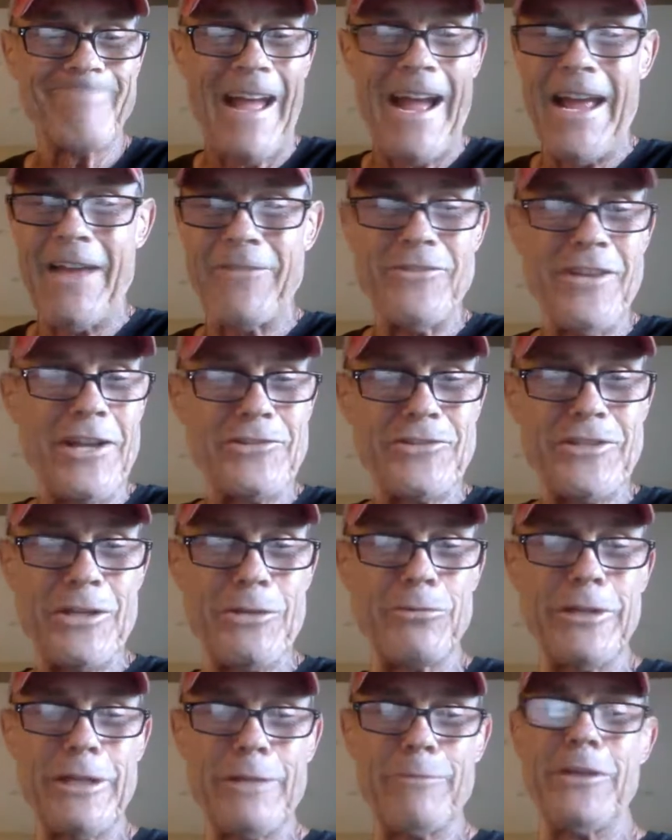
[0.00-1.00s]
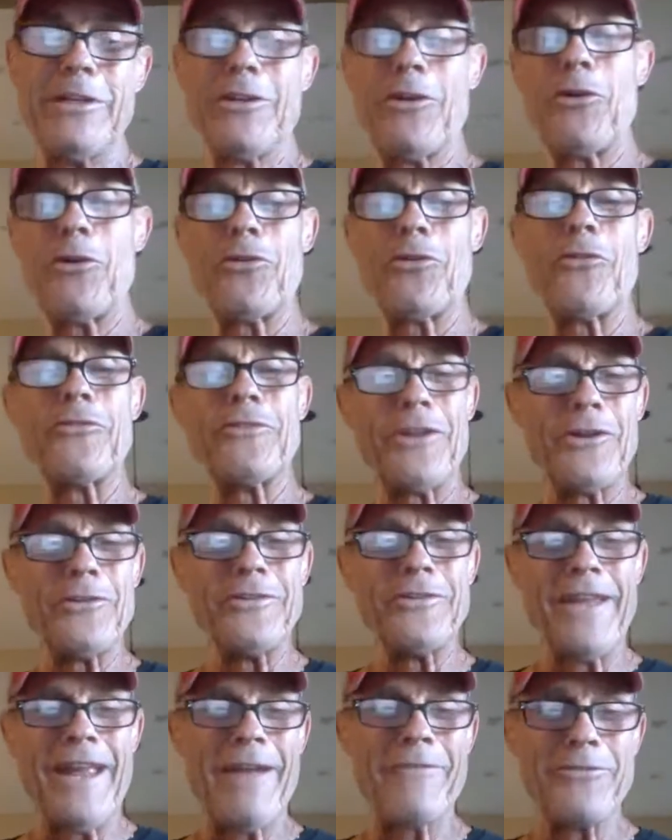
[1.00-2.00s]
have not secretly been going over there in
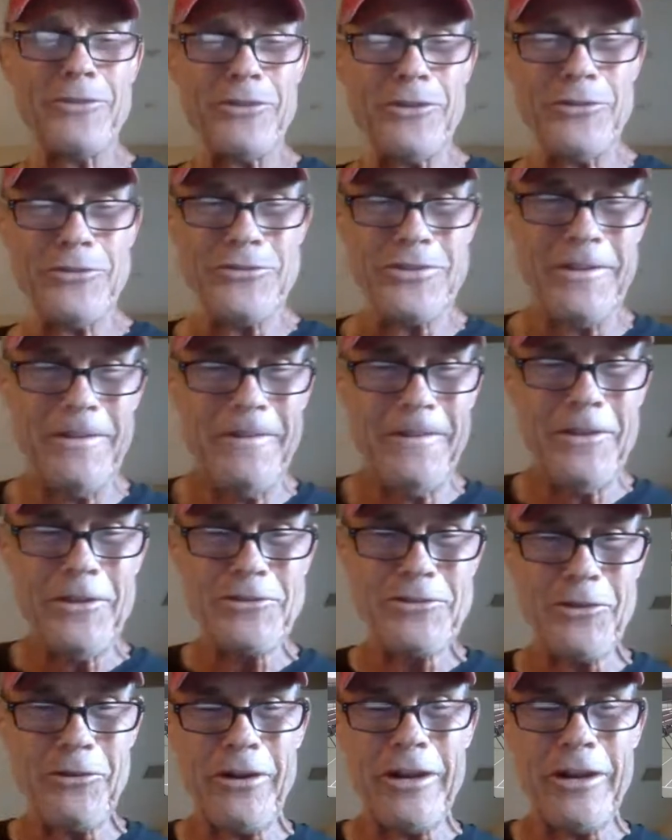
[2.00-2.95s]
the afternoons. So